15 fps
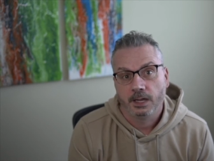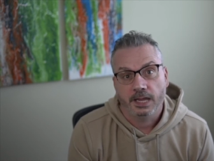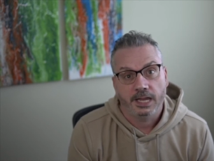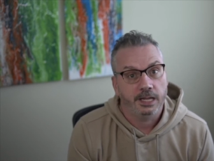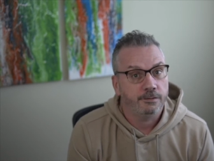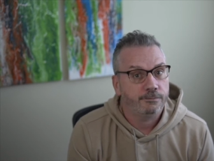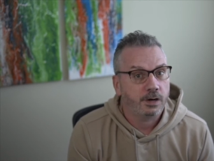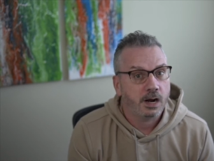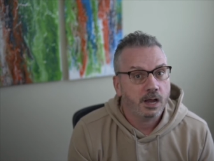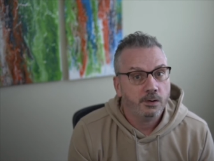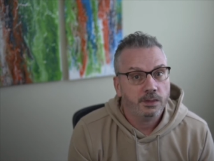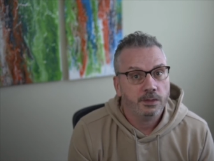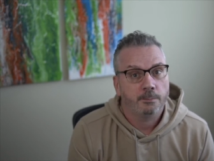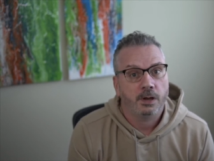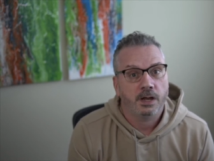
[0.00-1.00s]
And if our
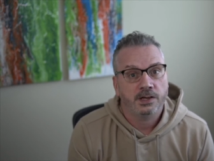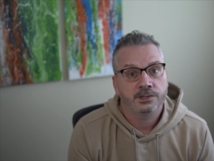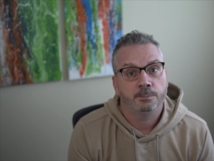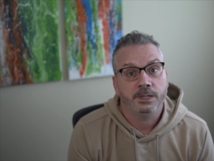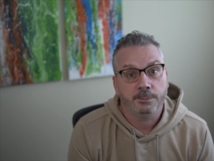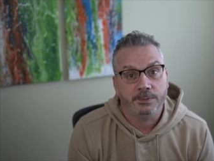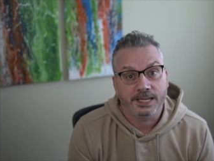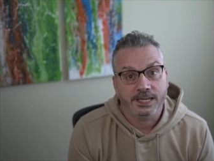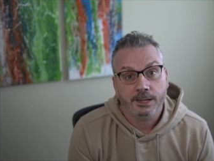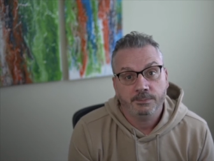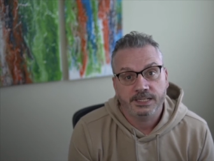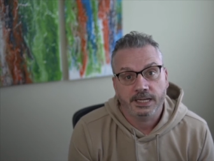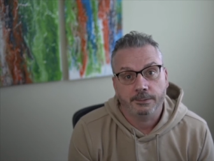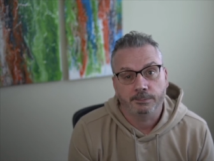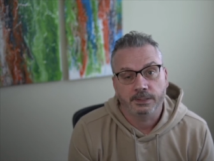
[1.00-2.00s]
out-of-the-box BPM
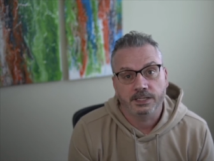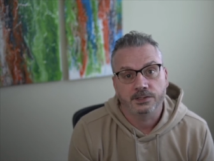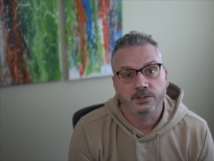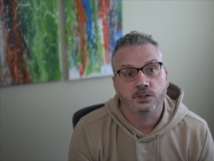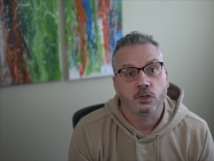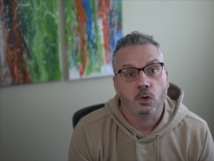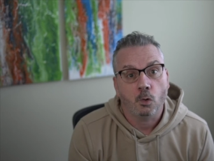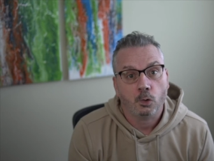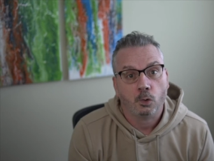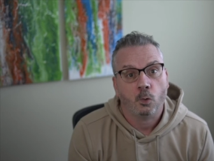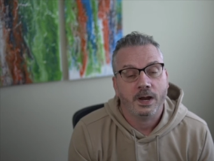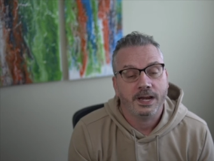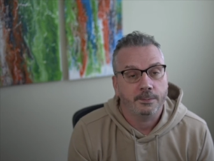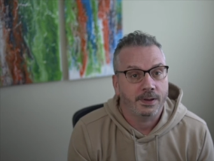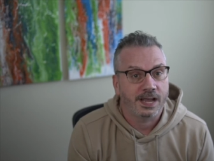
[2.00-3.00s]
templates don't
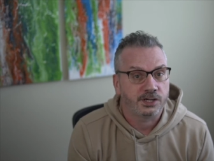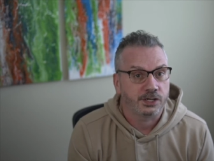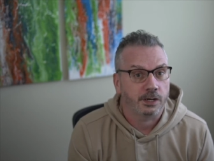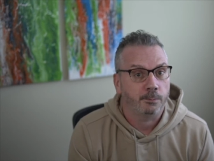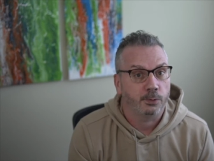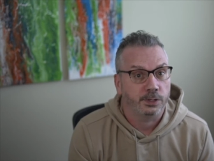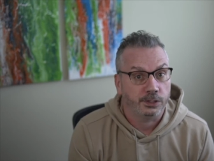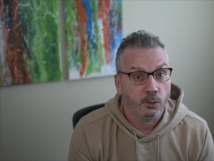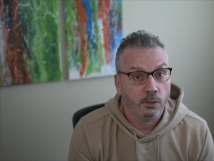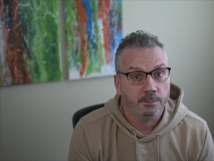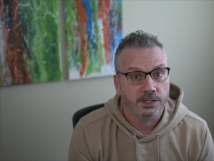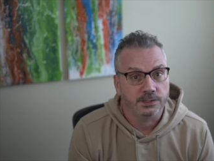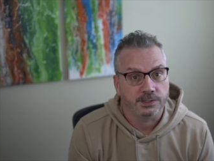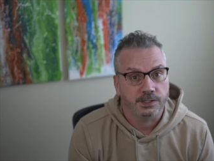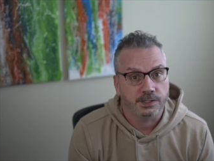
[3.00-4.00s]
quite match up with your
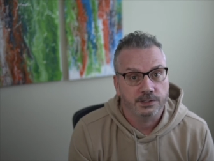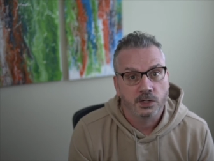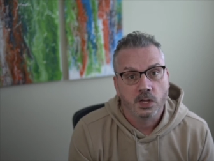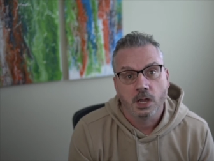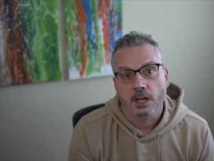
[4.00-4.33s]
business,